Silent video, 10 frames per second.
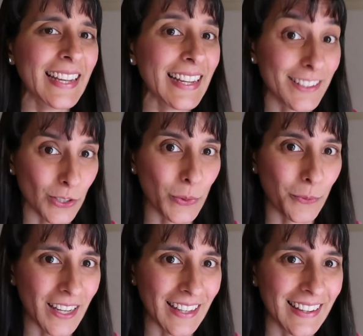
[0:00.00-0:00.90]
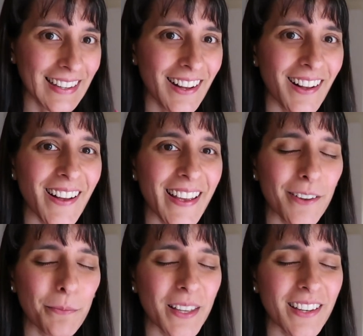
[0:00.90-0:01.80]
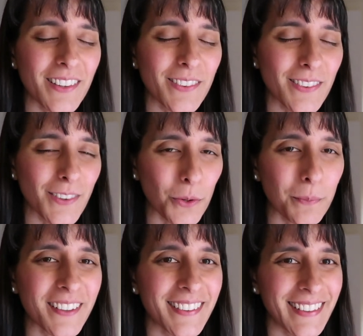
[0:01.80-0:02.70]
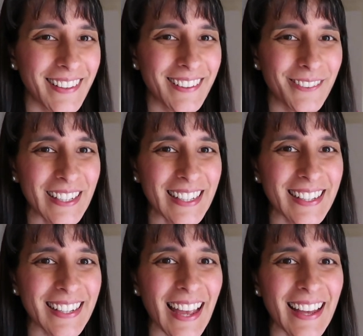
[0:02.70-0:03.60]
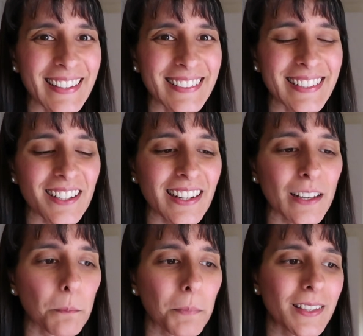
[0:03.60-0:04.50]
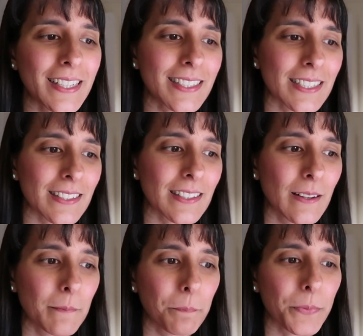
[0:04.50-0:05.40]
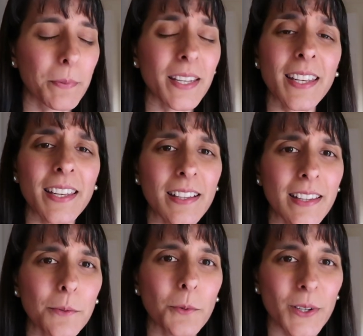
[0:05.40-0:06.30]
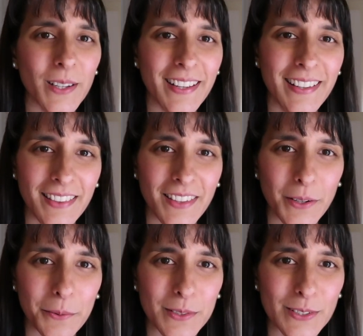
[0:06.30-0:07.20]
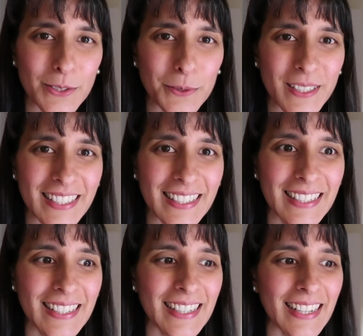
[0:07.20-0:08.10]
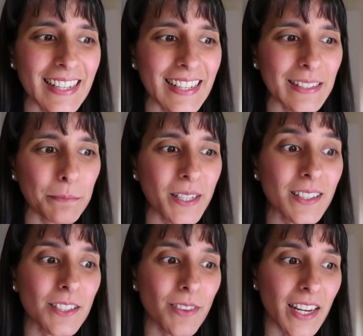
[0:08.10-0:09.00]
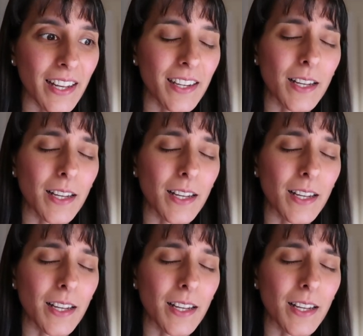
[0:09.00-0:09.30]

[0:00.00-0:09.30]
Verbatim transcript: It's on the way. I have been so busy this week and I completed the big healing work that I was doing. And because of that, I had